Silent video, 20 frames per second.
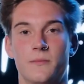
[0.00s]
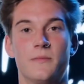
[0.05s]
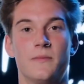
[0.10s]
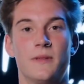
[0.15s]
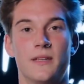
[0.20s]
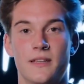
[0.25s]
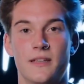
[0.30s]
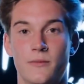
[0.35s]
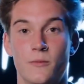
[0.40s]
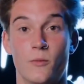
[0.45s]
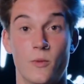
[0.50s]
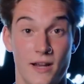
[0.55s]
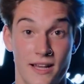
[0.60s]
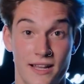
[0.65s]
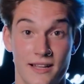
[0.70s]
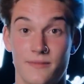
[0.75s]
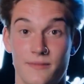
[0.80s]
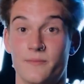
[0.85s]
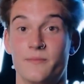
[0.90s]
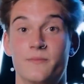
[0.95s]
be what
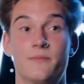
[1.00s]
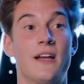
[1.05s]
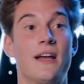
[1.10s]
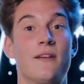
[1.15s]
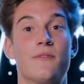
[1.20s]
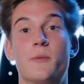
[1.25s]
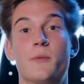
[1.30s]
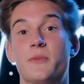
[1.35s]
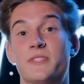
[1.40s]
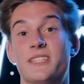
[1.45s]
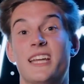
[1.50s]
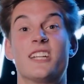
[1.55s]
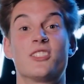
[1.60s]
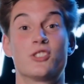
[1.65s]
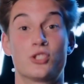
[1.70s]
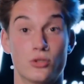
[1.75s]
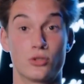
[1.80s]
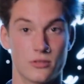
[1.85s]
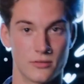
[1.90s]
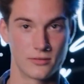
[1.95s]
I have the
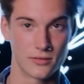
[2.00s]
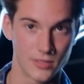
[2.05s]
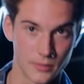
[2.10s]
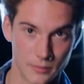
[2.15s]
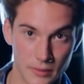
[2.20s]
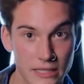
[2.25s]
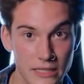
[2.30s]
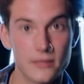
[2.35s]
potential to be.